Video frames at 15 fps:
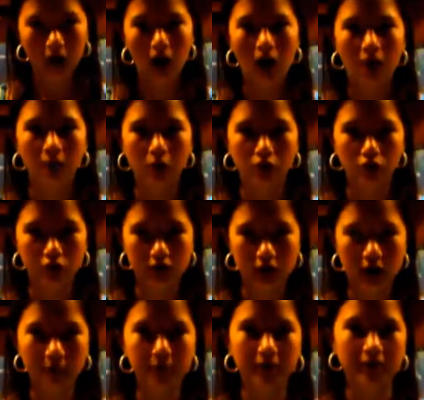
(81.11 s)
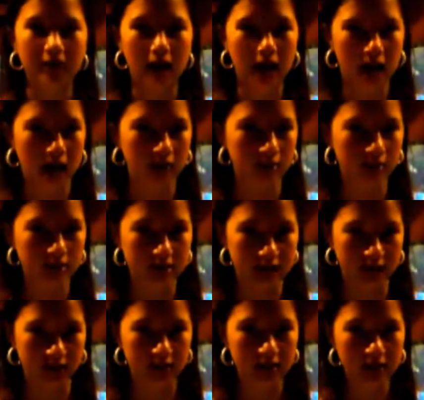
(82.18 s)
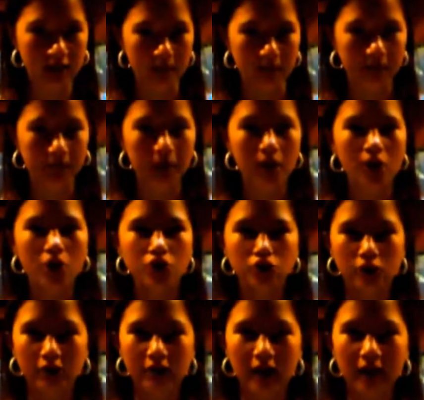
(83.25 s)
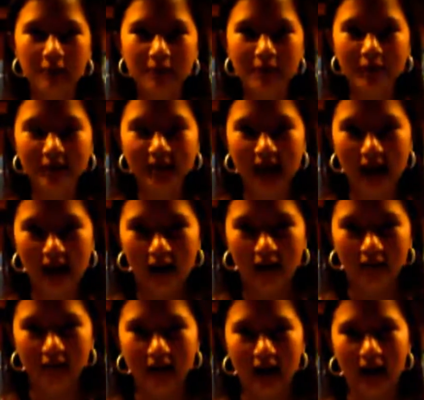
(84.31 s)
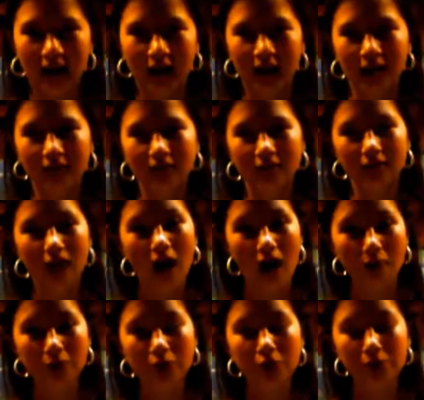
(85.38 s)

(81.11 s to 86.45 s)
I'm going to type it and send it to them. So I type it all down, and I'm going to